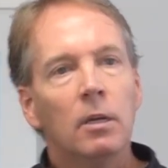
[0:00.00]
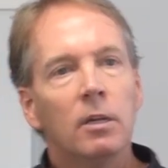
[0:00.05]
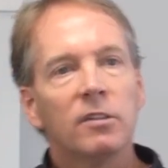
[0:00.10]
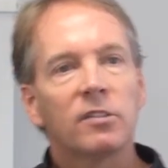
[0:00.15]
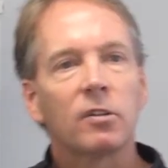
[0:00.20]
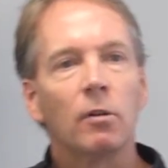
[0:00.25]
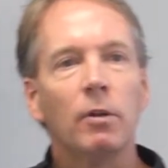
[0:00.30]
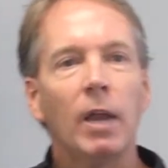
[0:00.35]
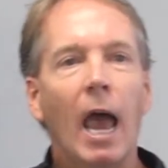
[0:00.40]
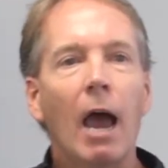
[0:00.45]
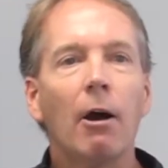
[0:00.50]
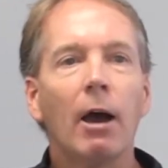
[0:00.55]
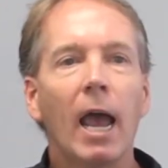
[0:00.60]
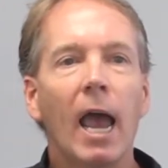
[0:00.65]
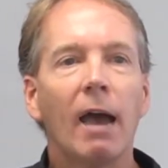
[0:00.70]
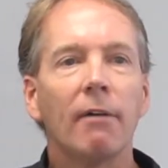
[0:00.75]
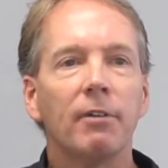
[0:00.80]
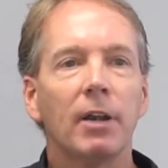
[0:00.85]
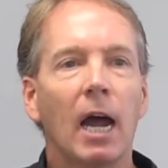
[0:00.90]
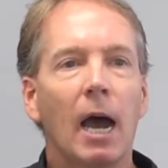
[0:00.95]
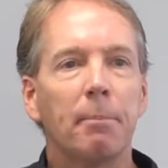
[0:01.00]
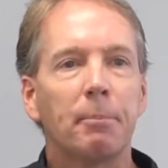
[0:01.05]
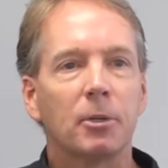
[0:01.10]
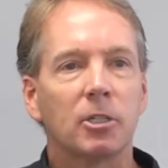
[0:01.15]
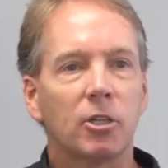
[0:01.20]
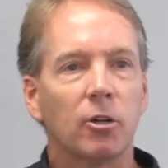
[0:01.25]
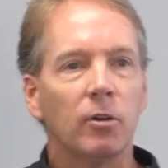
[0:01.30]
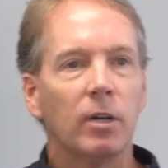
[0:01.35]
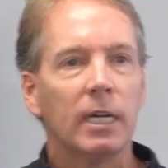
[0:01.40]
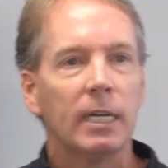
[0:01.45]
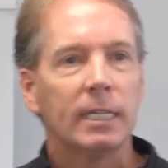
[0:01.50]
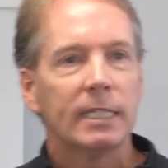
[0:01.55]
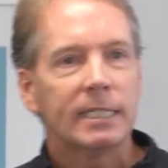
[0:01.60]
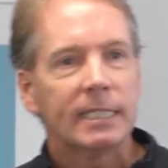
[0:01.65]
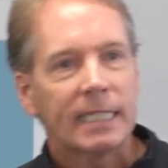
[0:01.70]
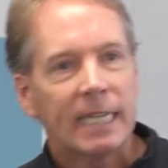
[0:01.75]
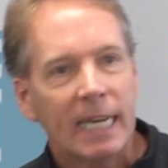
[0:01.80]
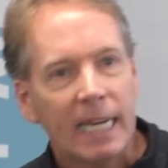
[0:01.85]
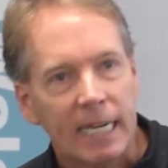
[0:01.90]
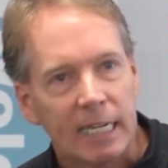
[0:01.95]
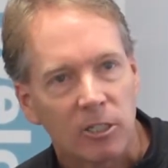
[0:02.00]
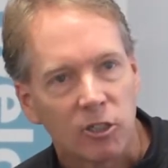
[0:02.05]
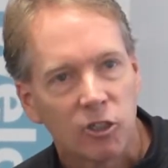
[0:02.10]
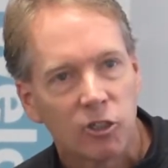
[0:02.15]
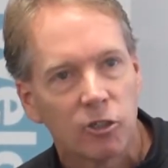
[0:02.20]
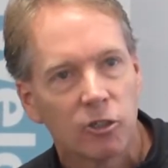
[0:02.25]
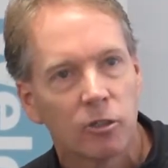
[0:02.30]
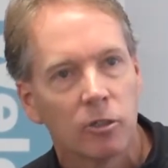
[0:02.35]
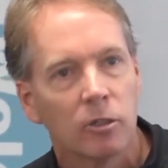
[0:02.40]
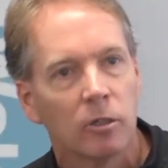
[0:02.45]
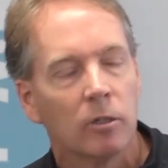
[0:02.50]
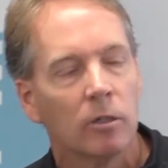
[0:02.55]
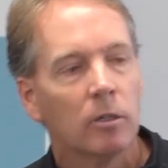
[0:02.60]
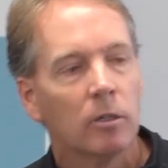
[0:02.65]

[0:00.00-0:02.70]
So now I have an opportunity to teach.